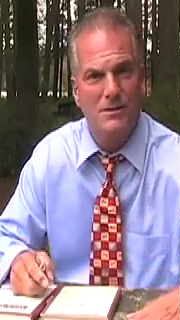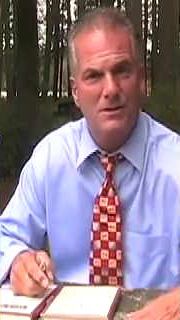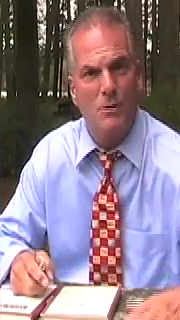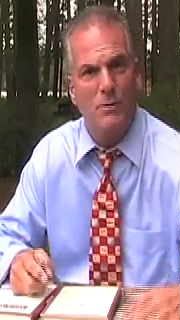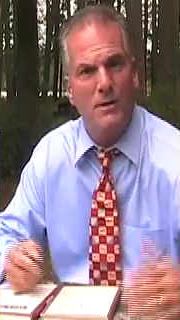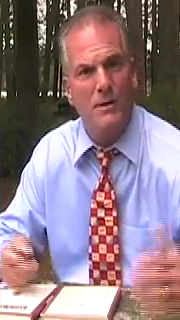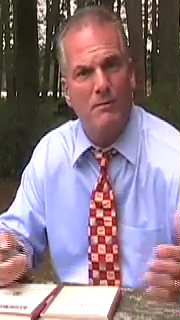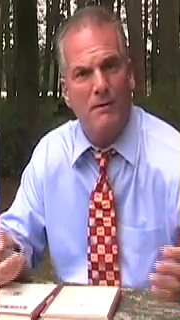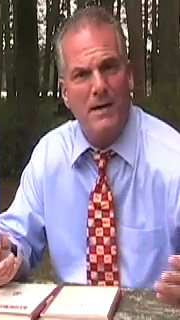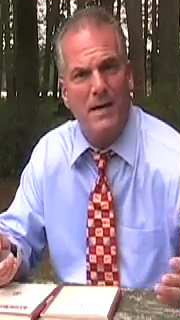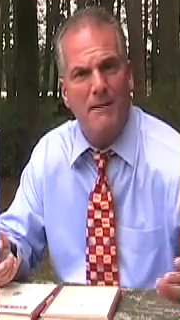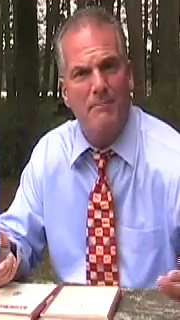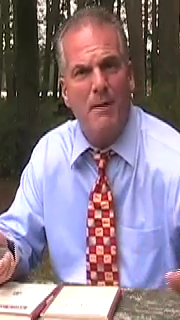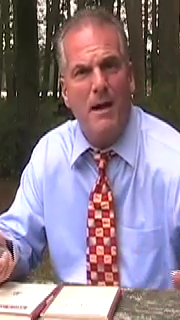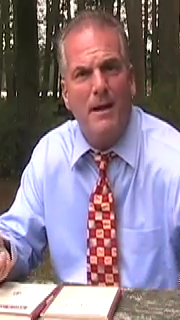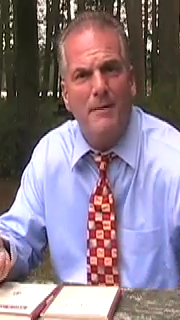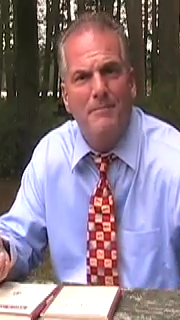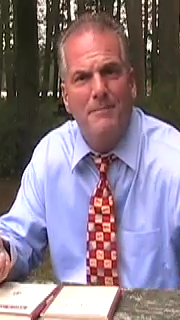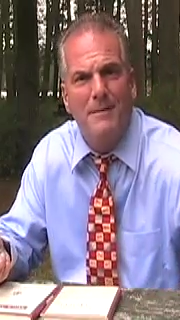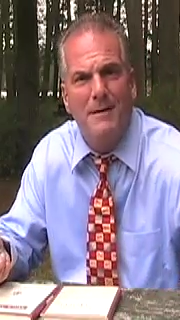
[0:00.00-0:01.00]
So here I am.
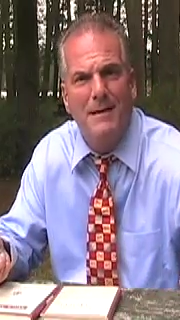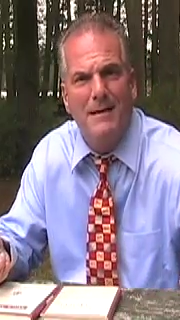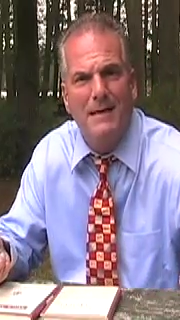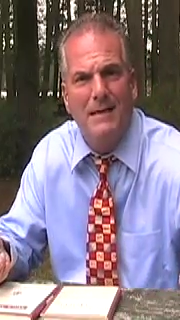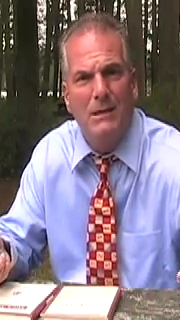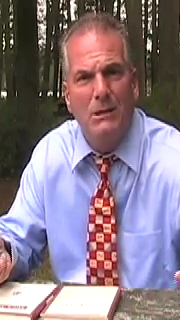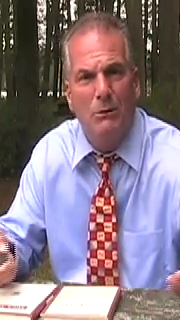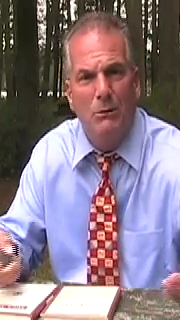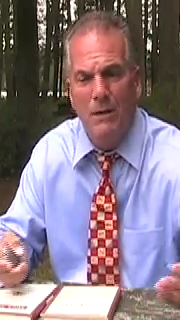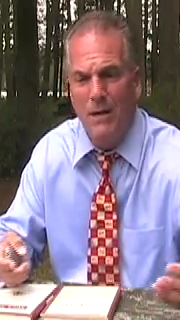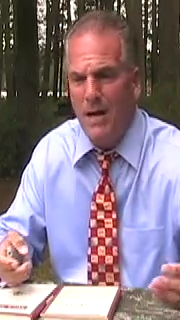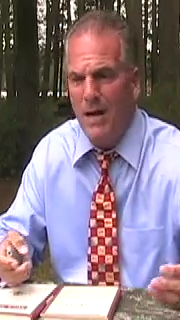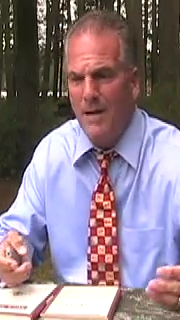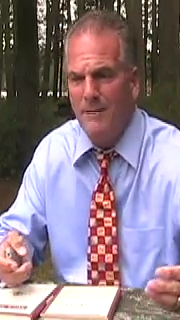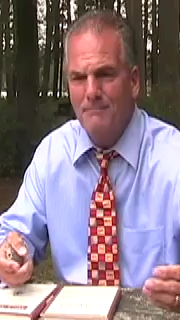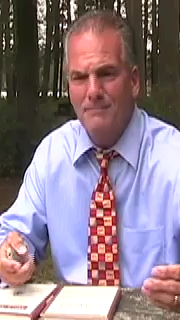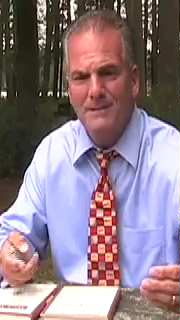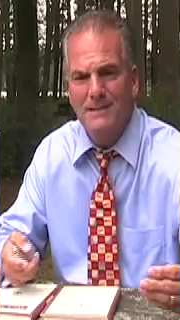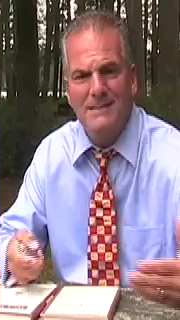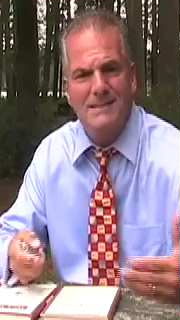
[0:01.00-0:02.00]

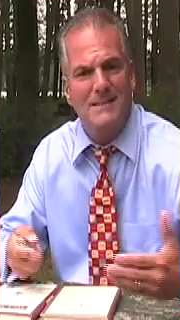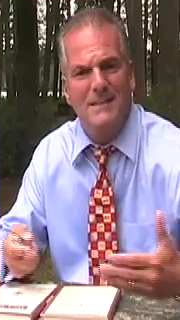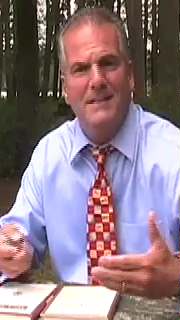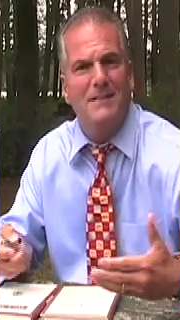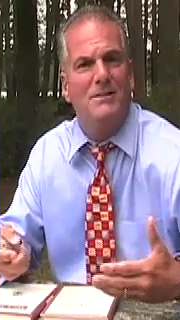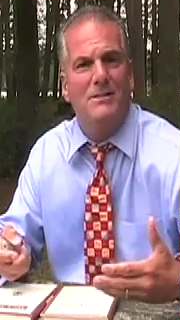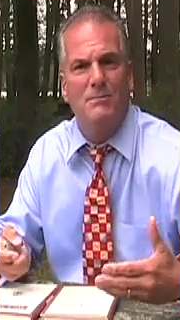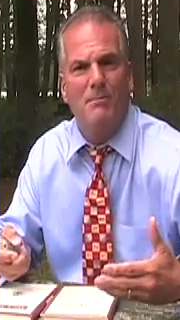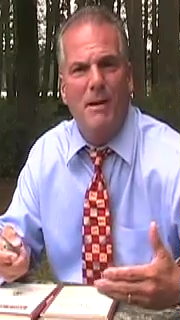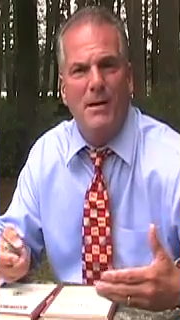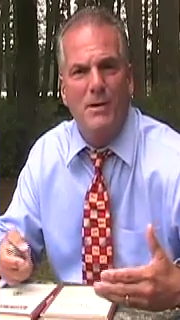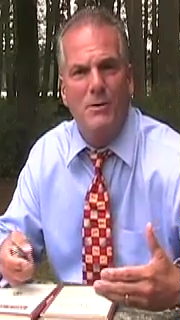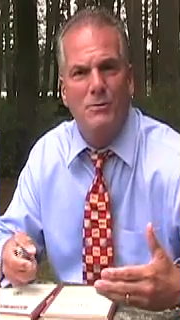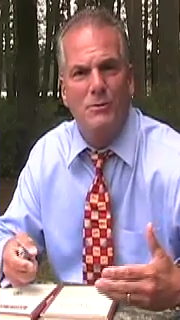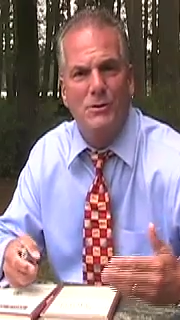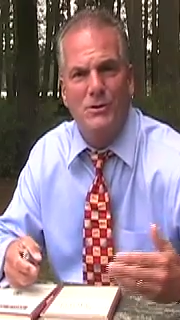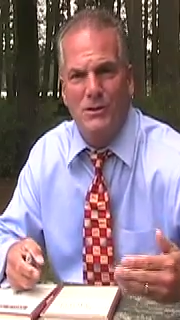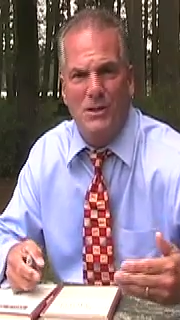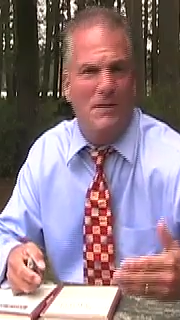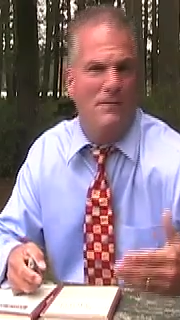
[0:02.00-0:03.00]
I'm listening to my
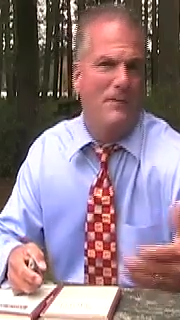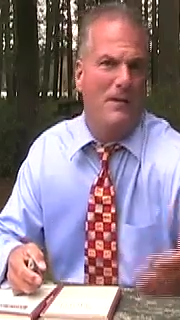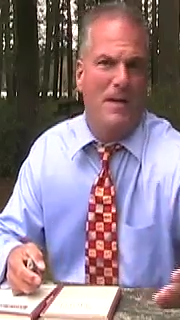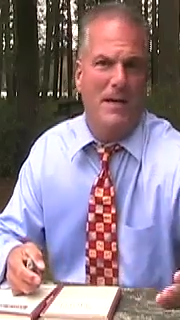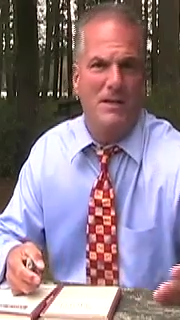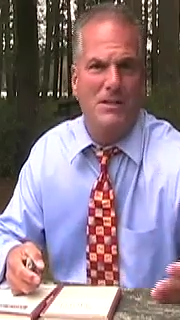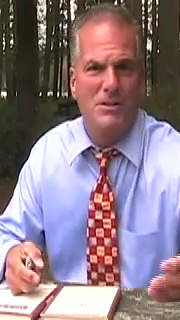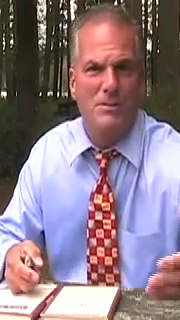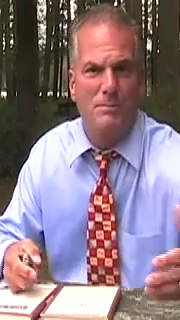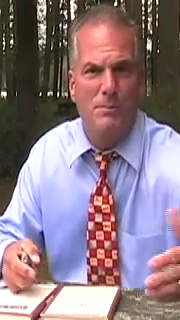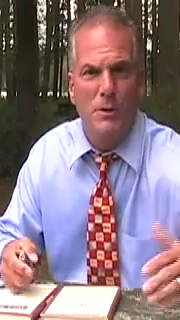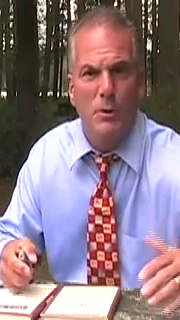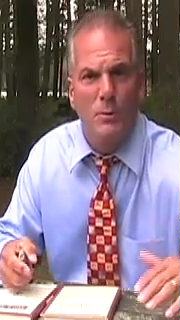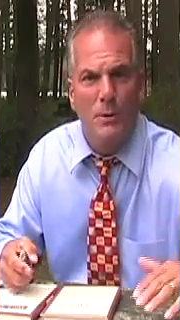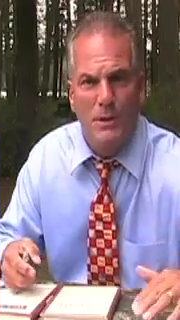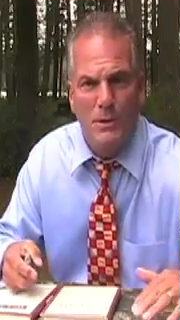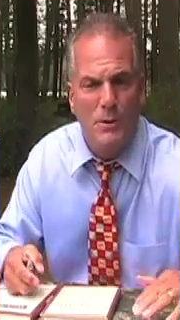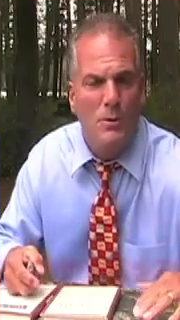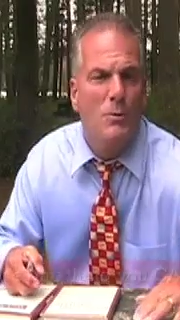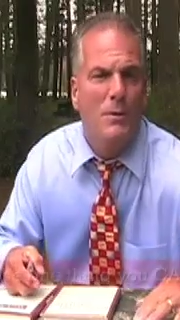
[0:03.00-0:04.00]
own stuff that I
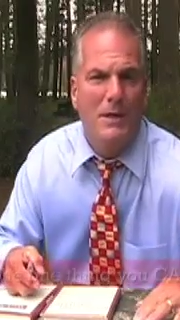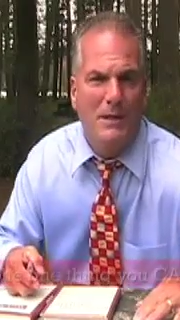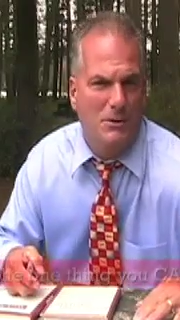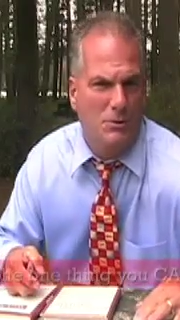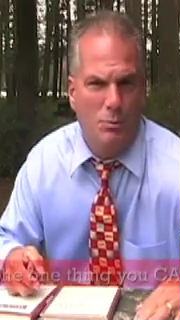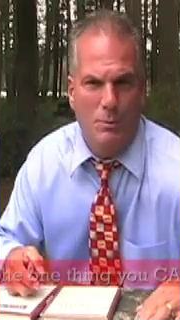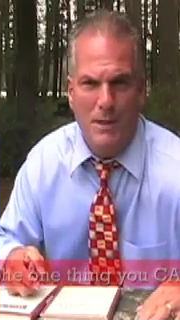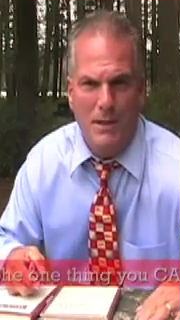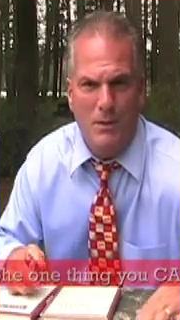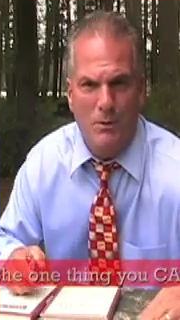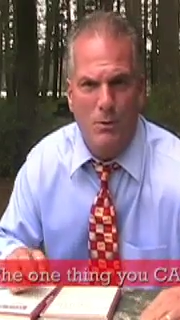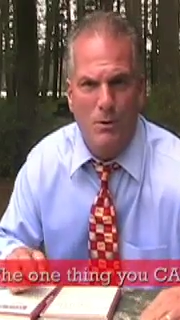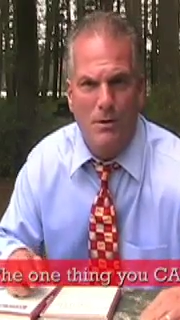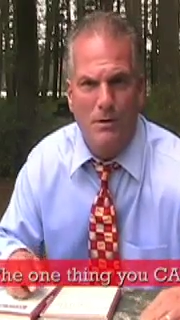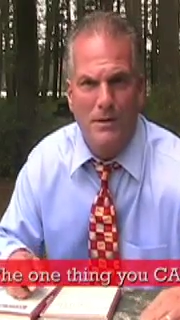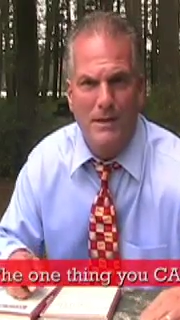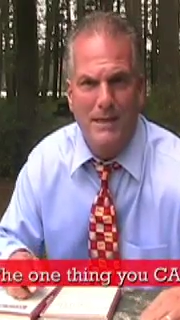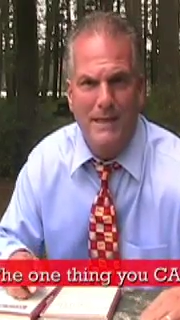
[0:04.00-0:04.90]
spew at you each week, or